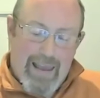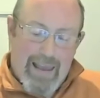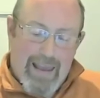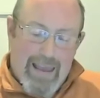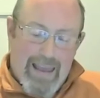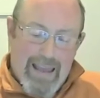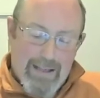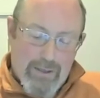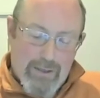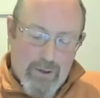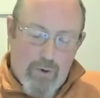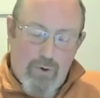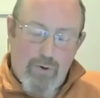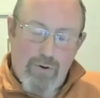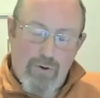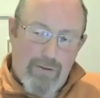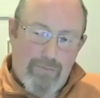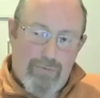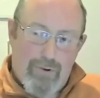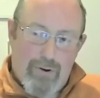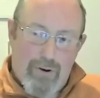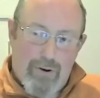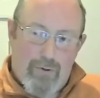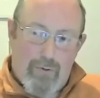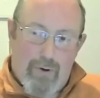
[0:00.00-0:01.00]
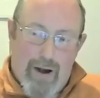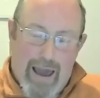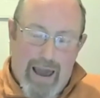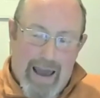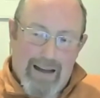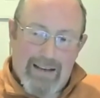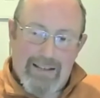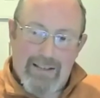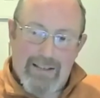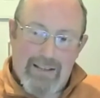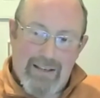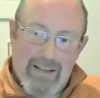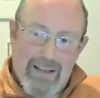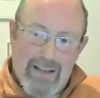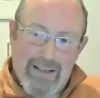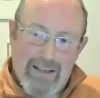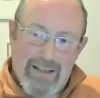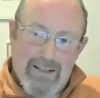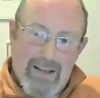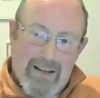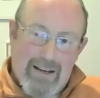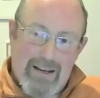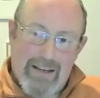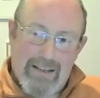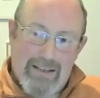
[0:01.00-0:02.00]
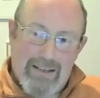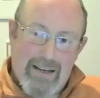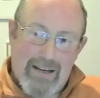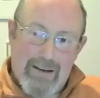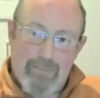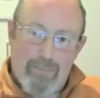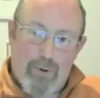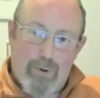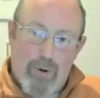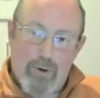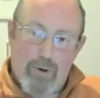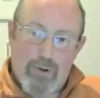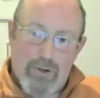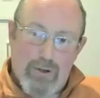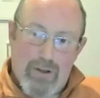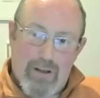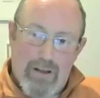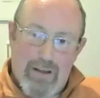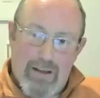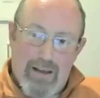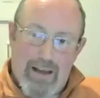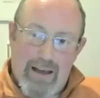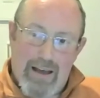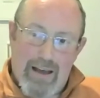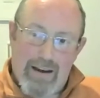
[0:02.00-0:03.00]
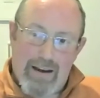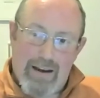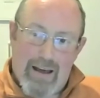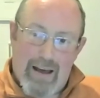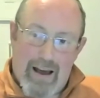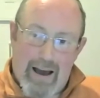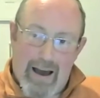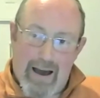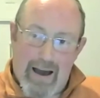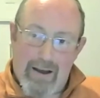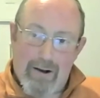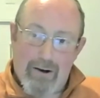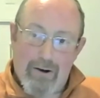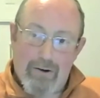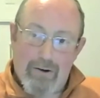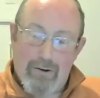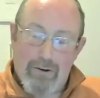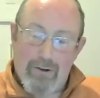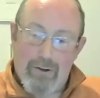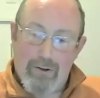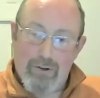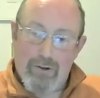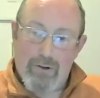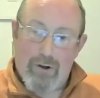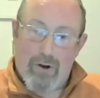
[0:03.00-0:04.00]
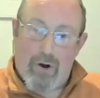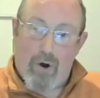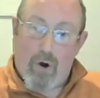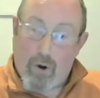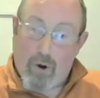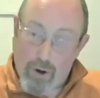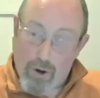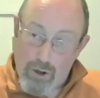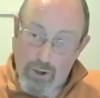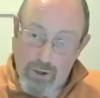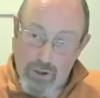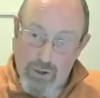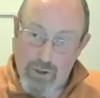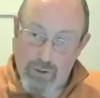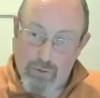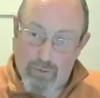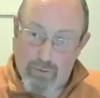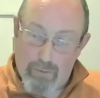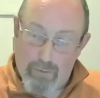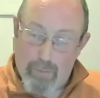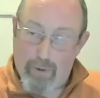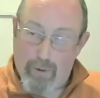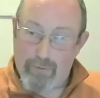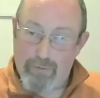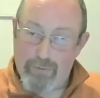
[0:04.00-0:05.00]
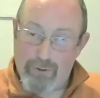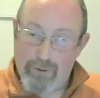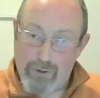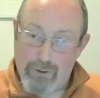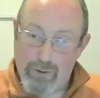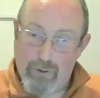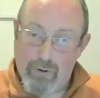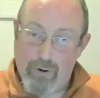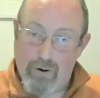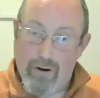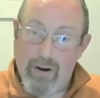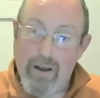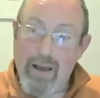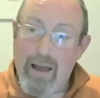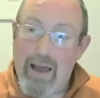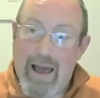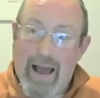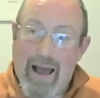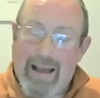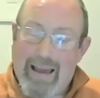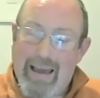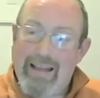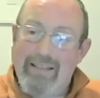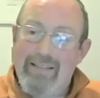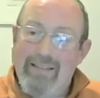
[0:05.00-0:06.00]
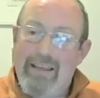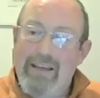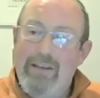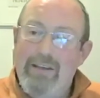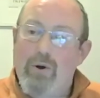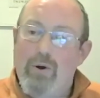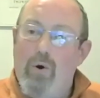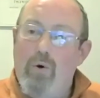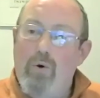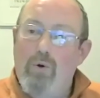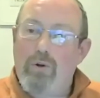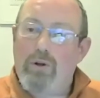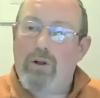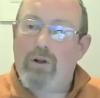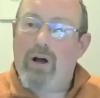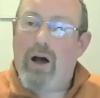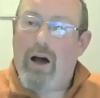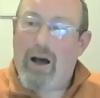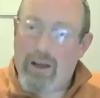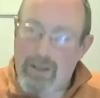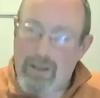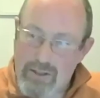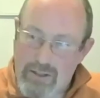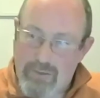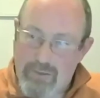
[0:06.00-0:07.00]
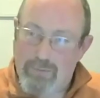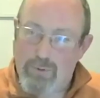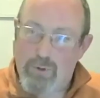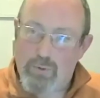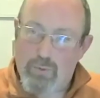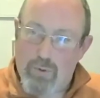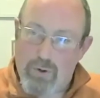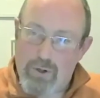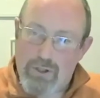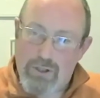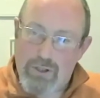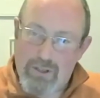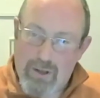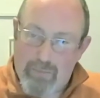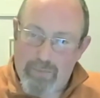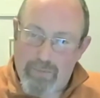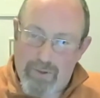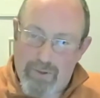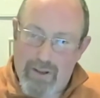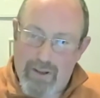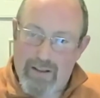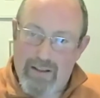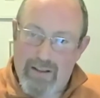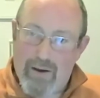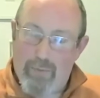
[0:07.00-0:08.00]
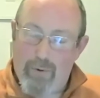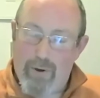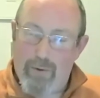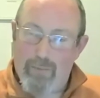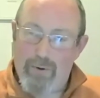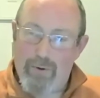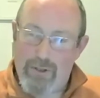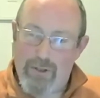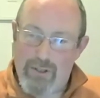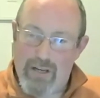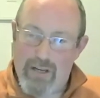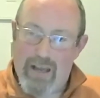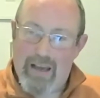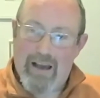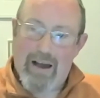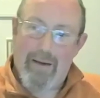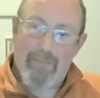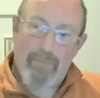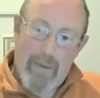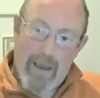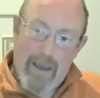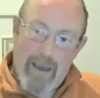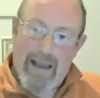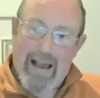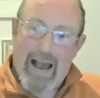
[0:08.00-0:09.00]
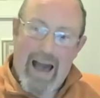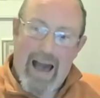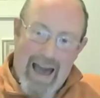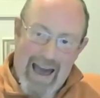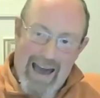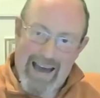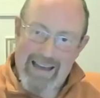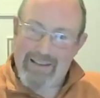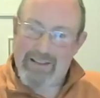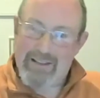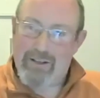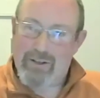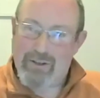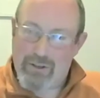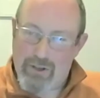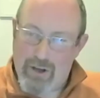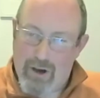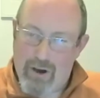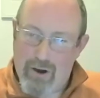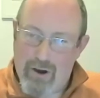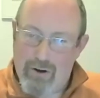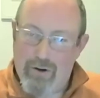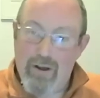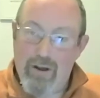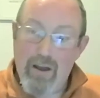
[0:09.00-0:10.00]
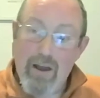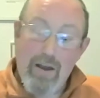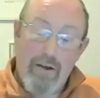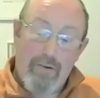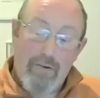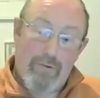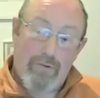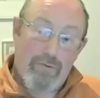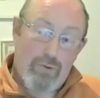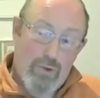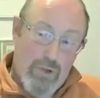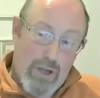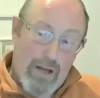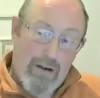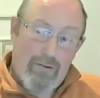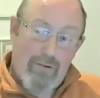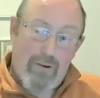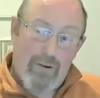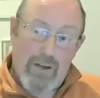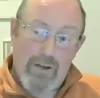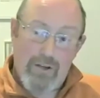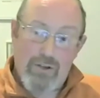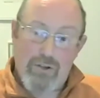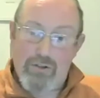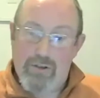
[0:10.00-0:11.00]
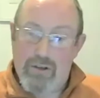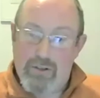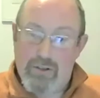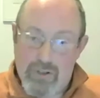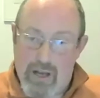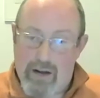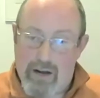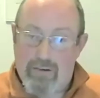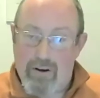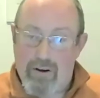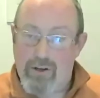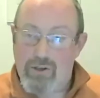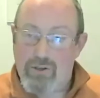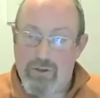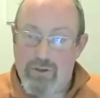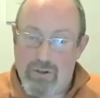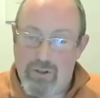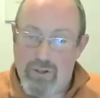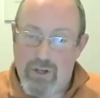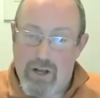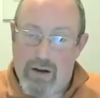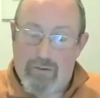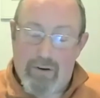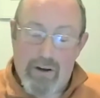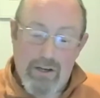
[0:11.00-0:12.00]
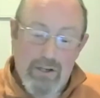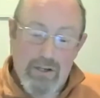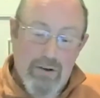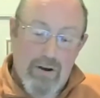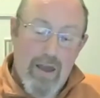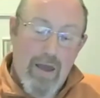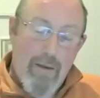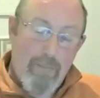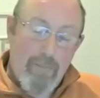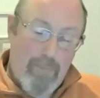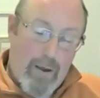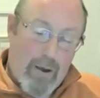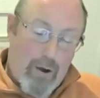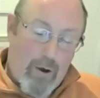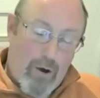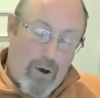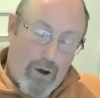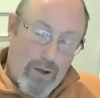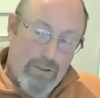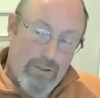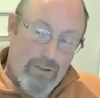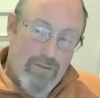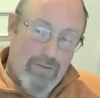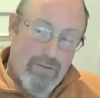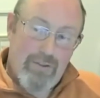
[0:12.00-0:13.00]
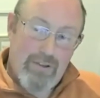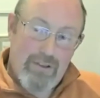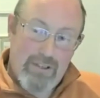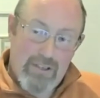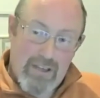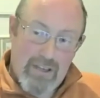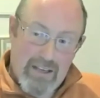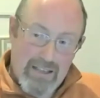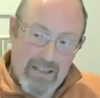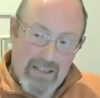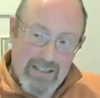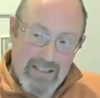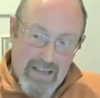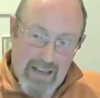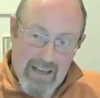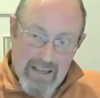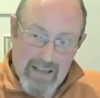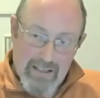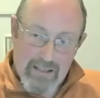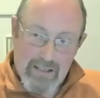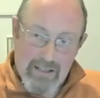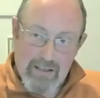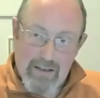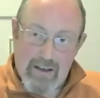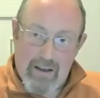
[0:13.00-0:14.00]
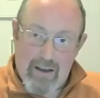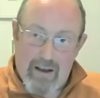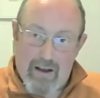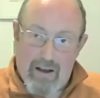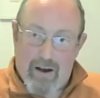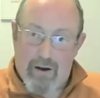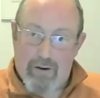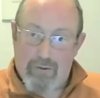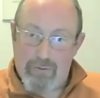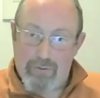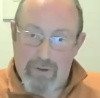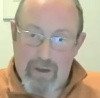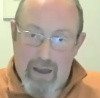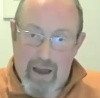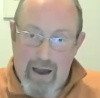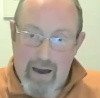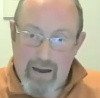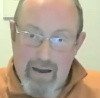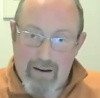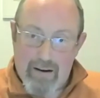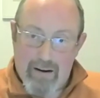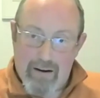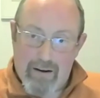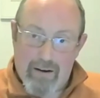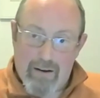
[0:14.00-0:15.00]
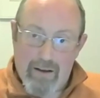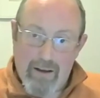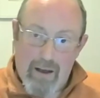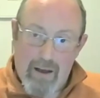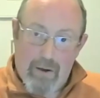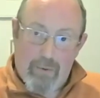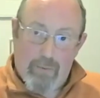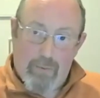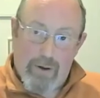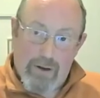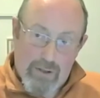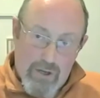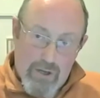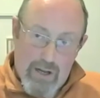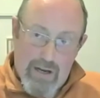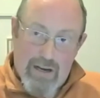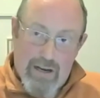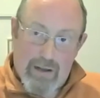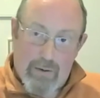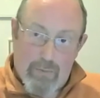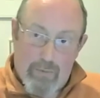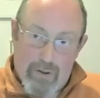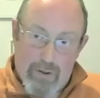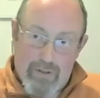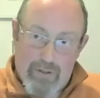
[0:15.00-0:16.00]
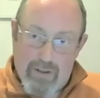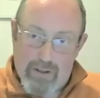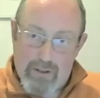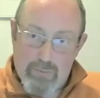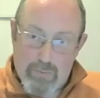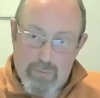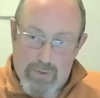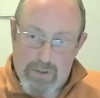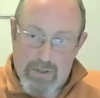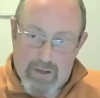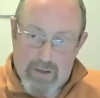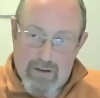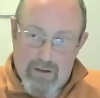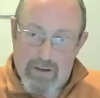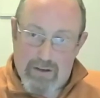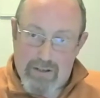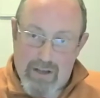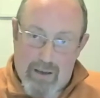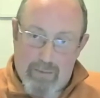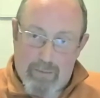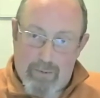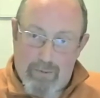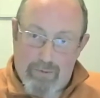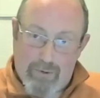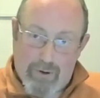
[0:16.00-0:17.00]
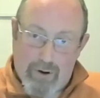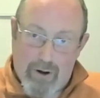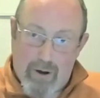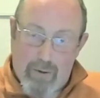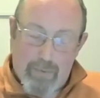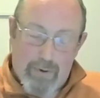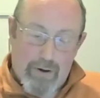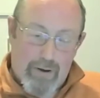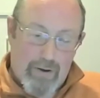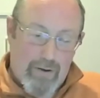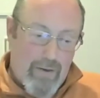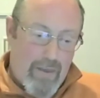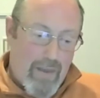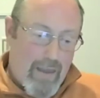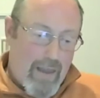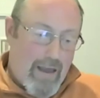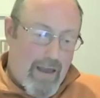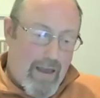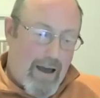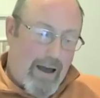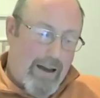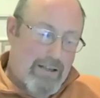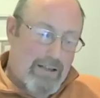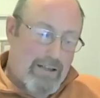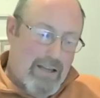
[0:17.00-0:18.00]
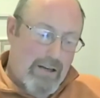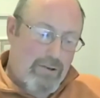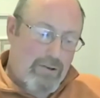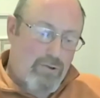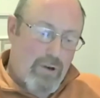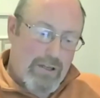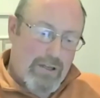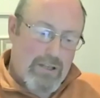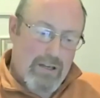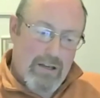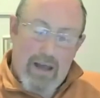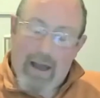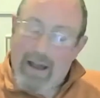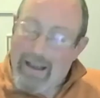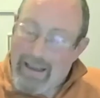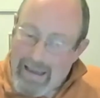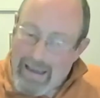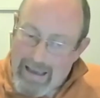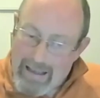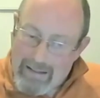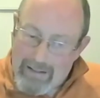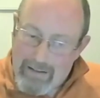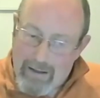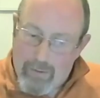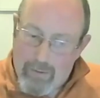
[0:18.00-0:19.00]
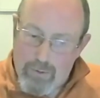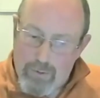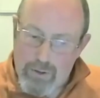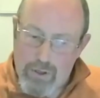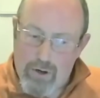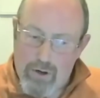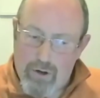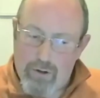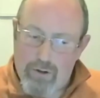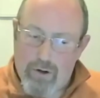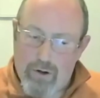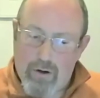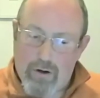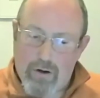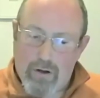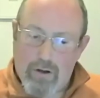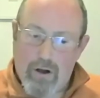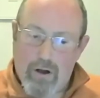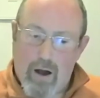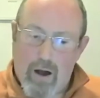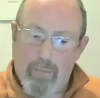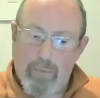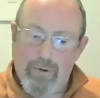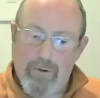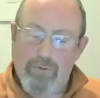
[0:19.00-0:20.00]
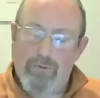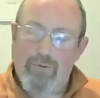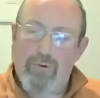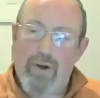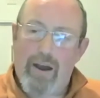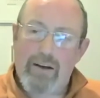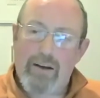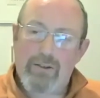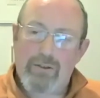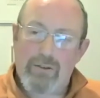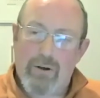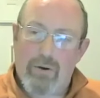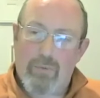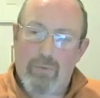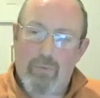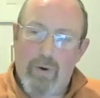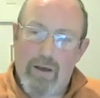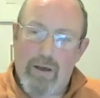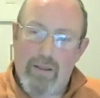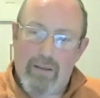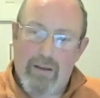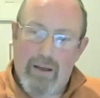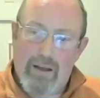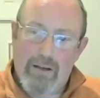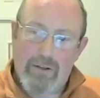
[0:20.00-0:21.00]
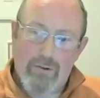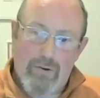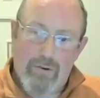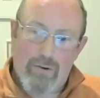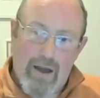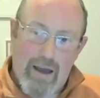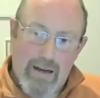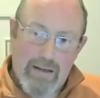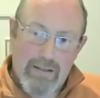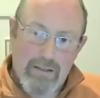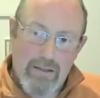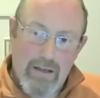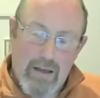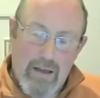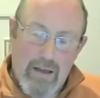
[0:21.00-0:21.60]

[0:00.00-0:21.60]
His only regret is that he didn't put an iron horseshoe above the door. Again, these old customs were something that we were seeing and being handed down from generation to generation to generation because of the success of the iron when dealing with this particular type of phenomena. And it's interesting, again, that was another common factor on where they interact,